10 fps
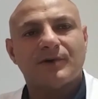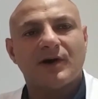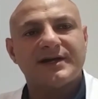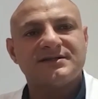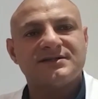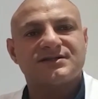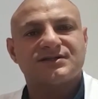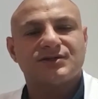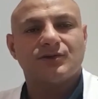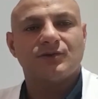binds
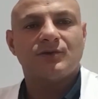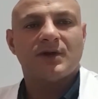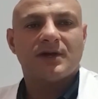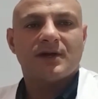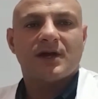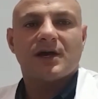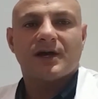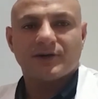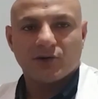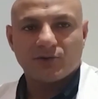to
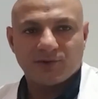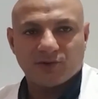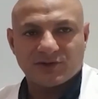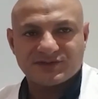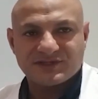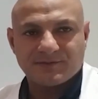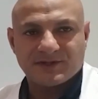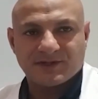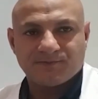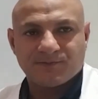an opioid
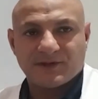receptor.